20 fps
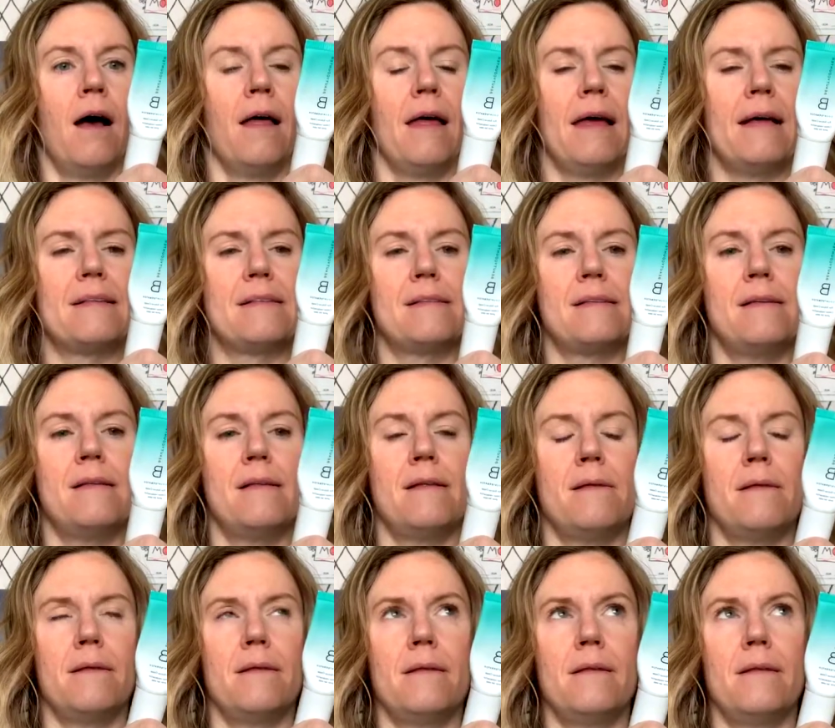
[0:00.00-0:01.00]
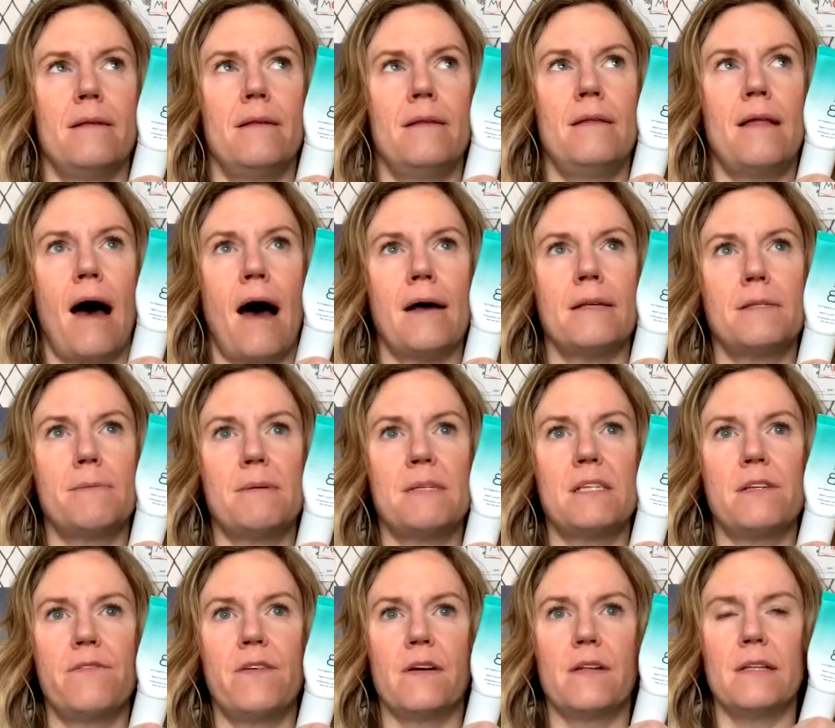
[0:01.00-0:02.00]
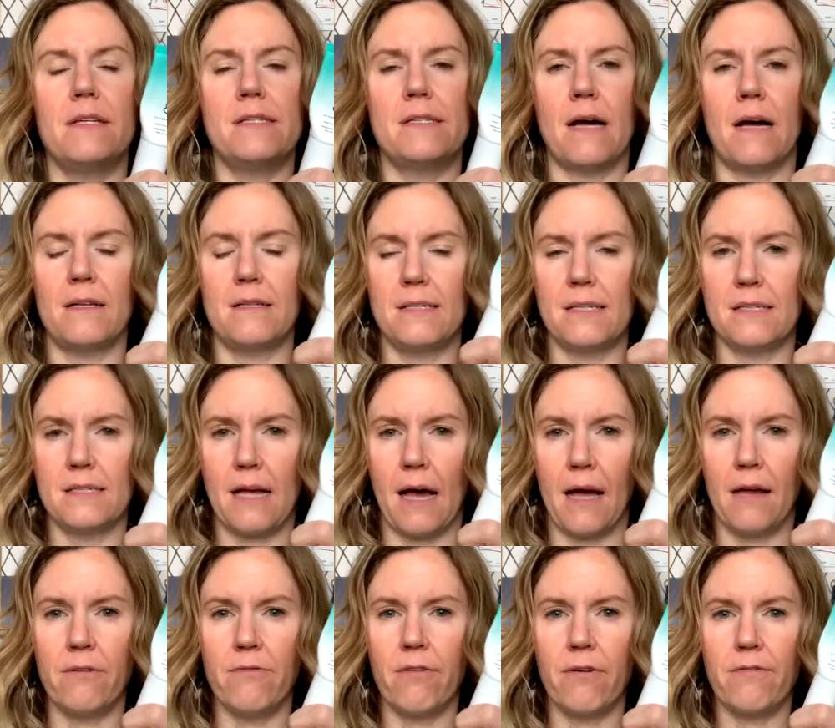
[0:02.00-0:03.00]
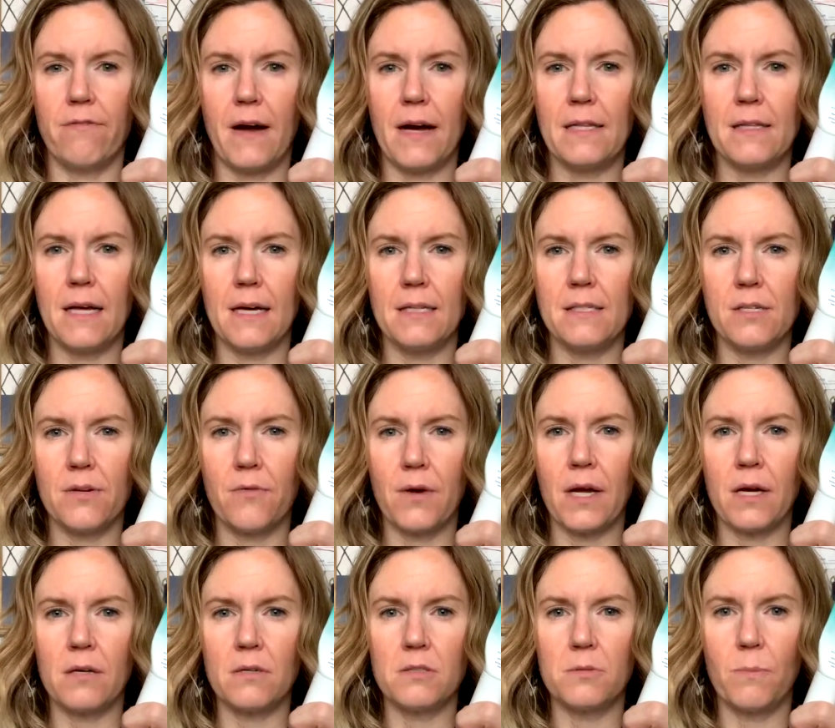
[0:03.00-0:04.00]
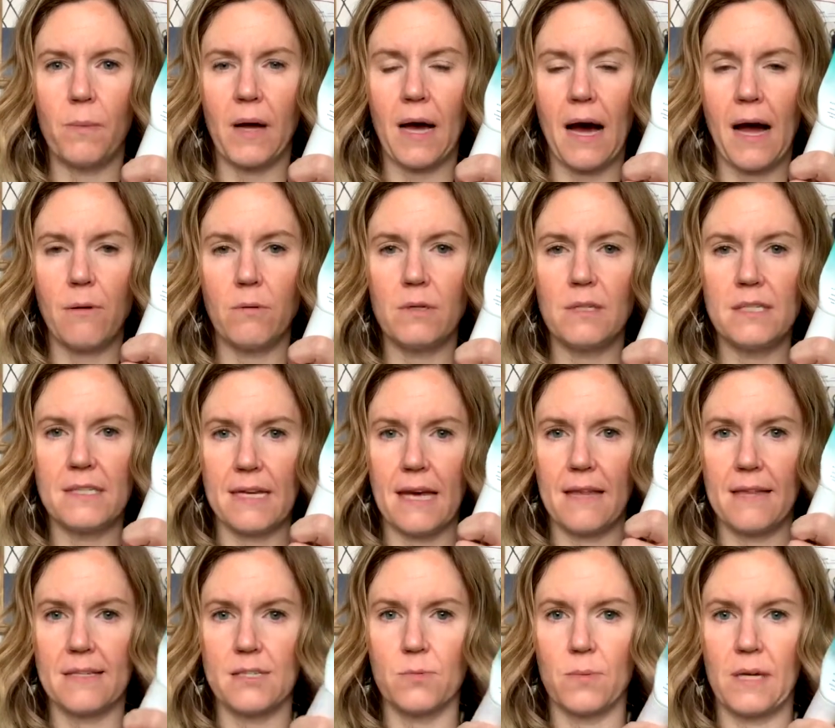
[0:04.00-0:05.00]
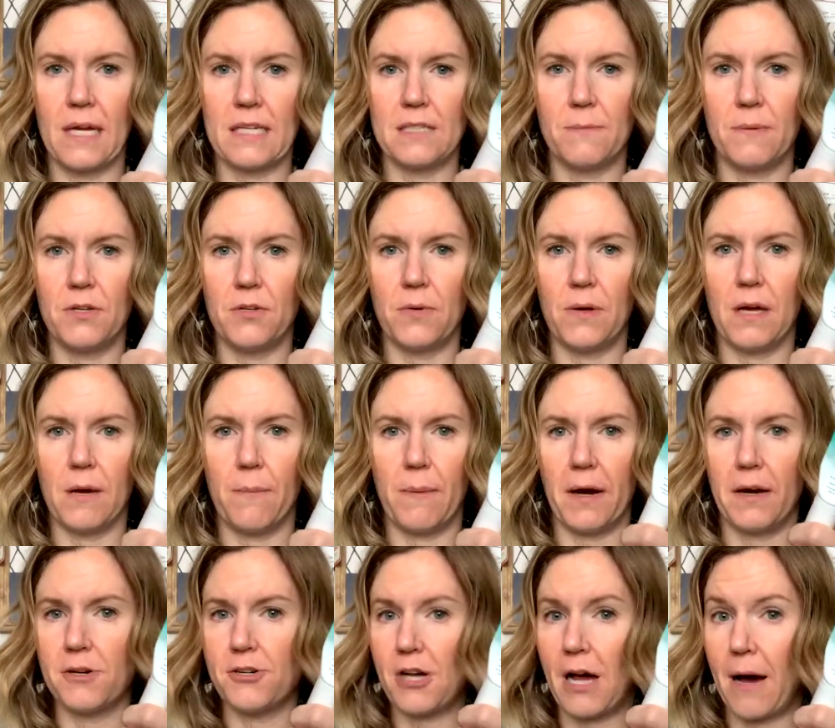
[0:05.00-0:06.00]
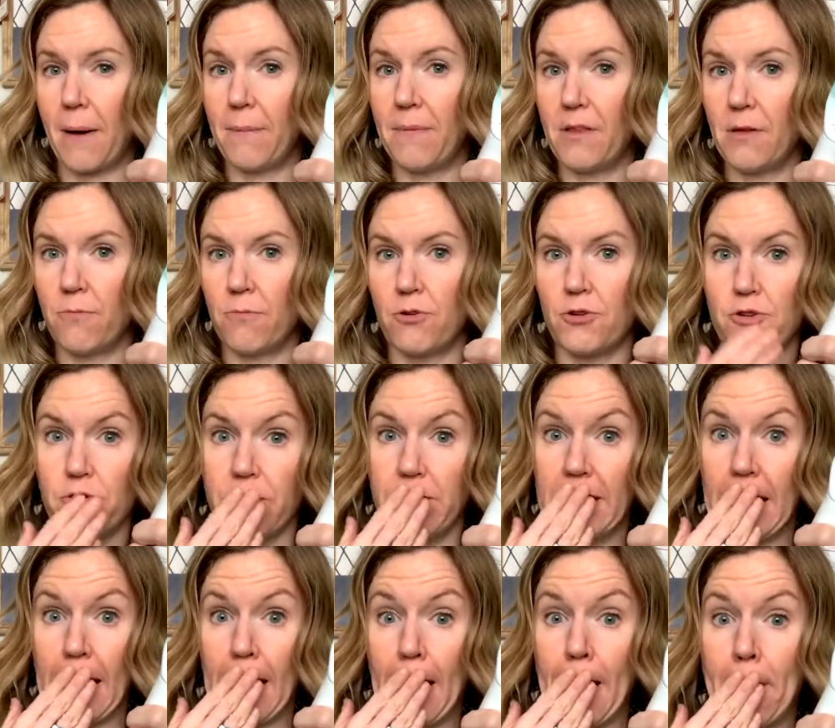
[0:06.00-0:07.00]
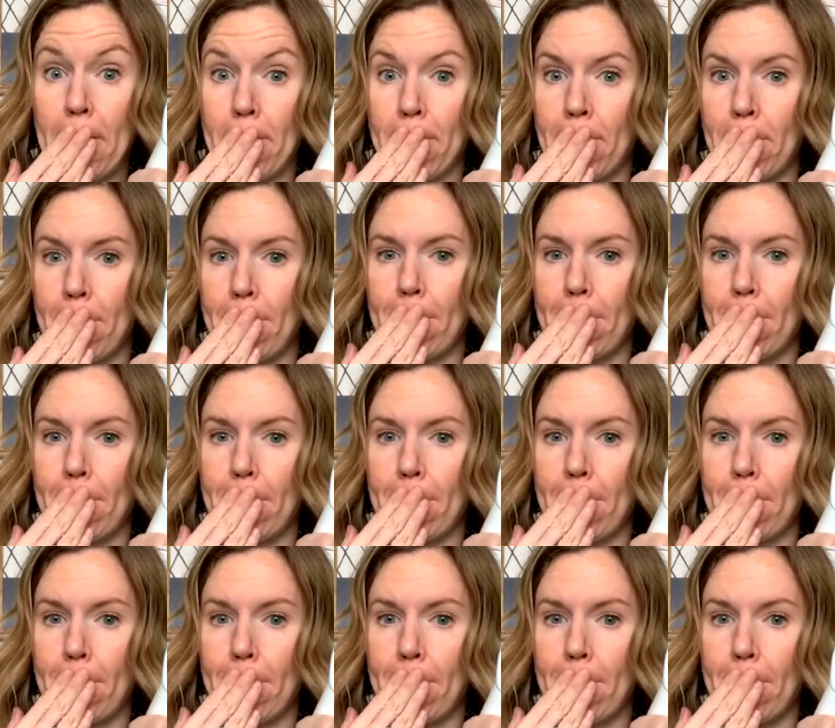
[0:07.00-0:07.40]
It's not specifically designed for fine lines and wrinkles, but I will say this one has been doing a better job than Rejuvenating.